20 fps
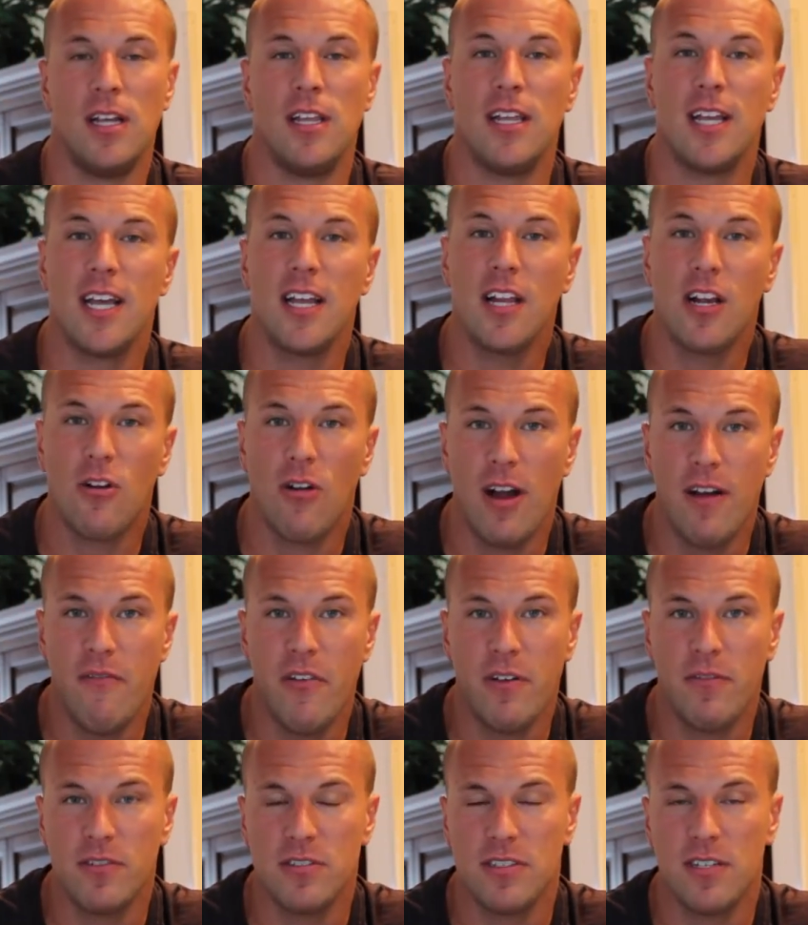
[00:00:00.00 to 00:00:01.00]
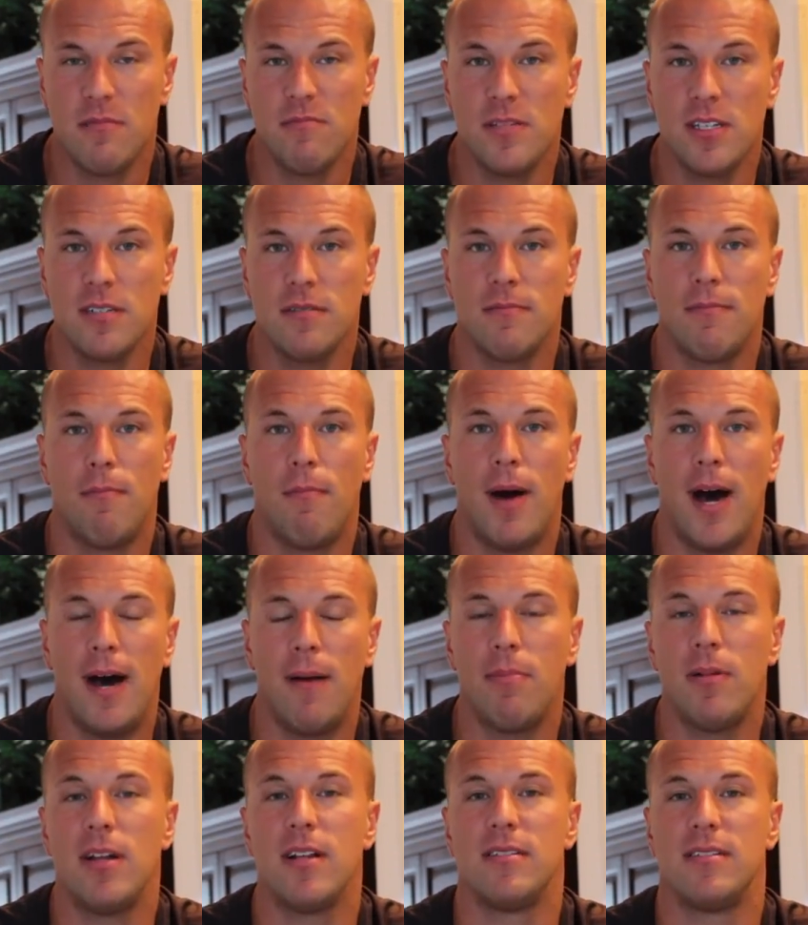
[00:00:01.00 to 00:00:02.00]
You get a craving for something,
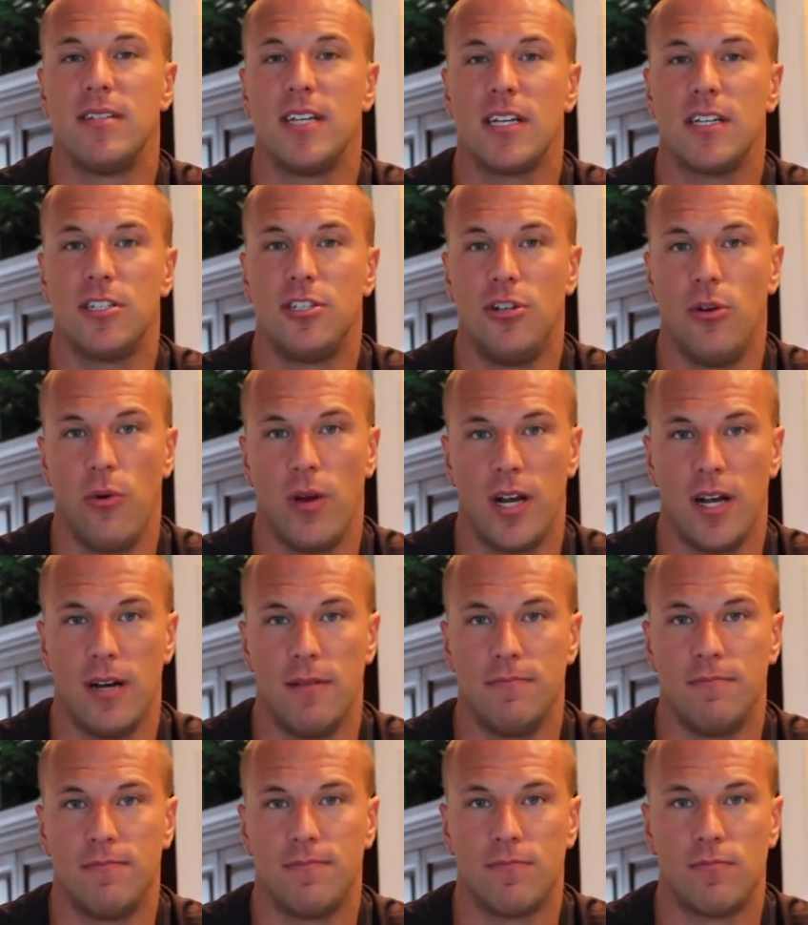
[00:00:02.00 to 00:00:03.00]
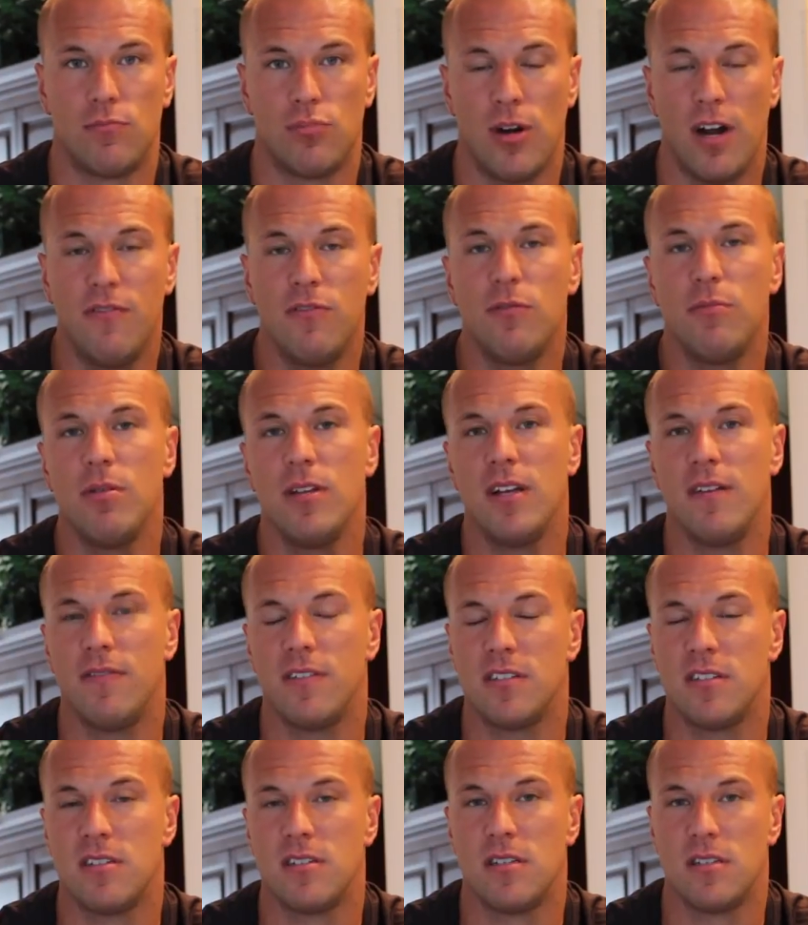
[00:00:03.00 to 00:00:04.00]
pop in a stick of chewing gum preferably if
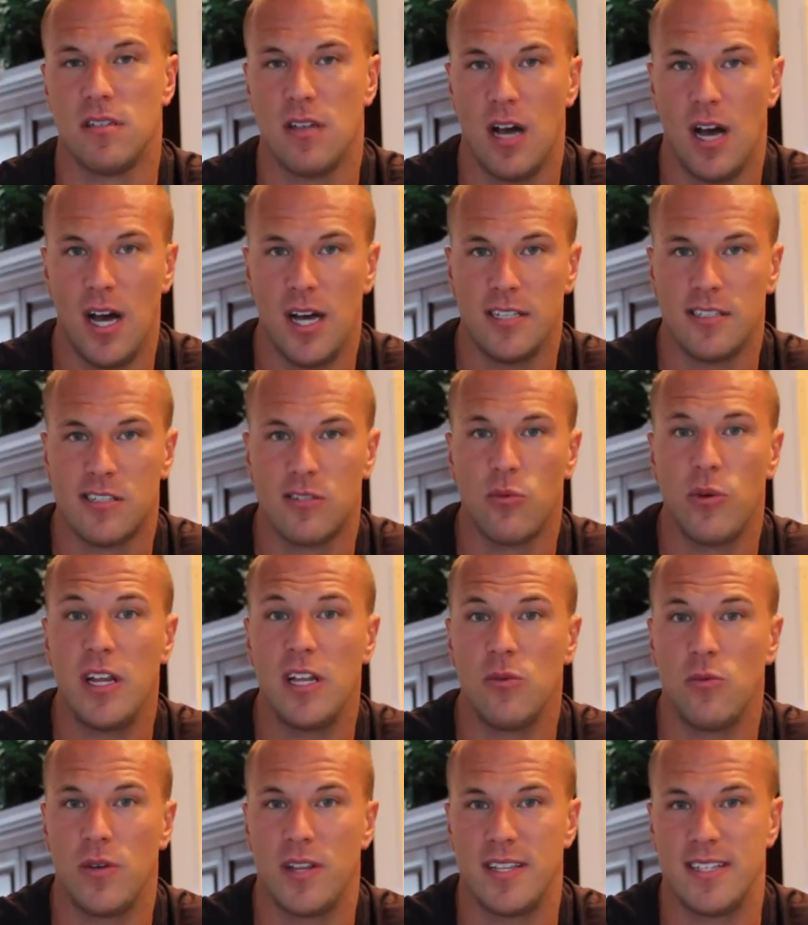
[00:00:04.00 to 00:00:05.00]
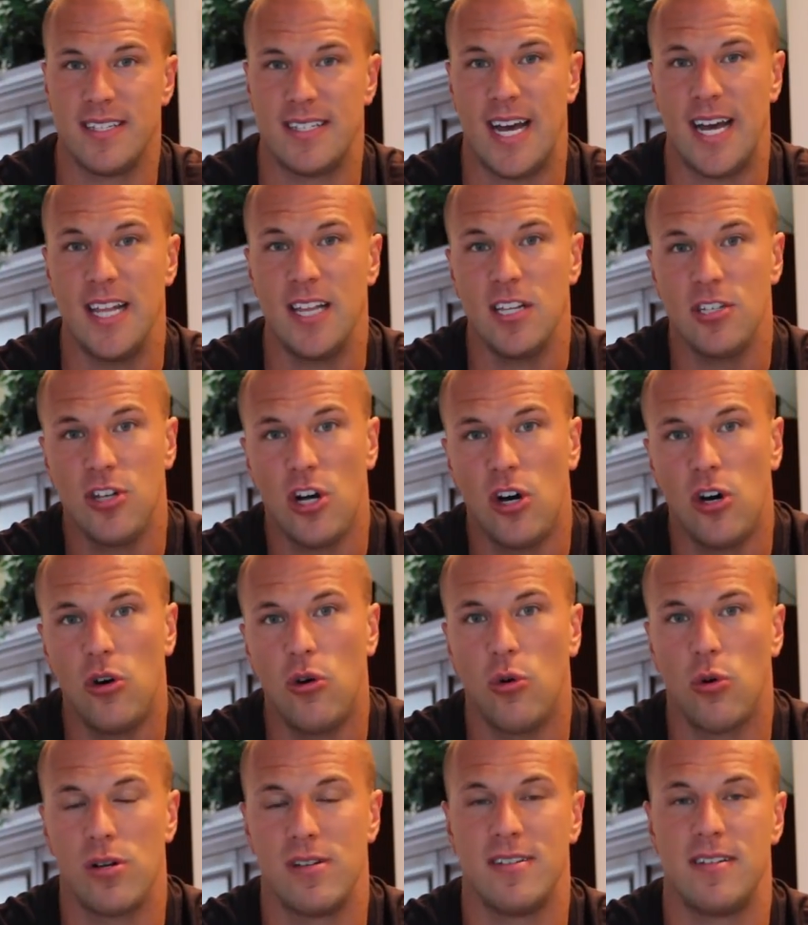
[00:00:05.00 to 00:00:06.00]
it's uh, sweetened with xylitol
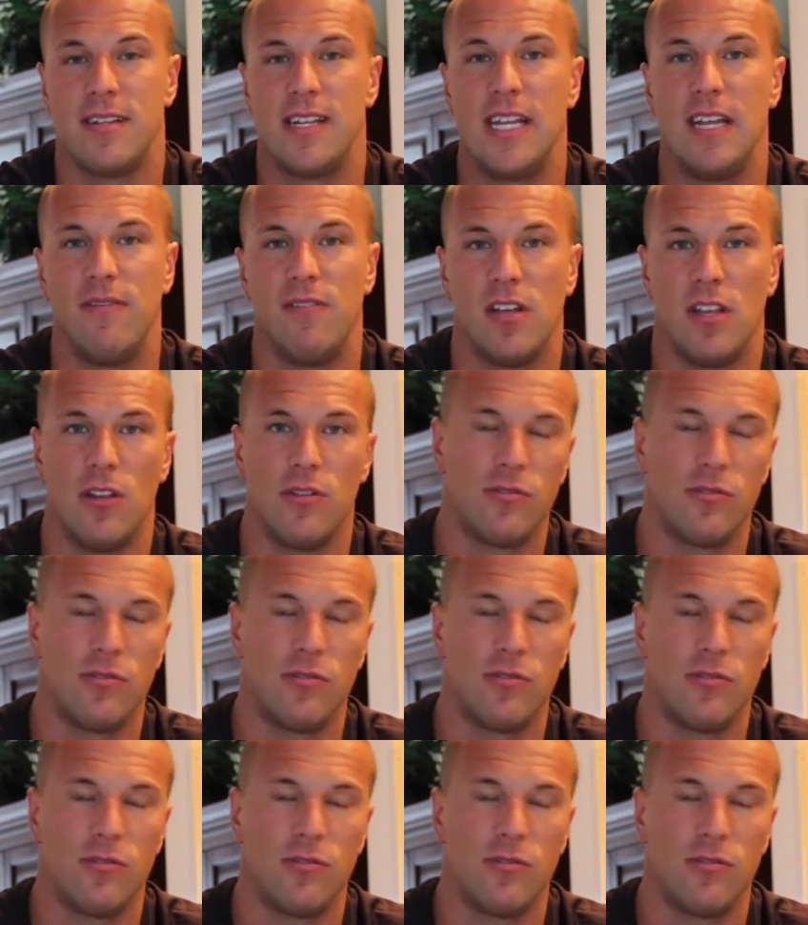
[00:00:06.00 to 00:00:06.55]
or stevia.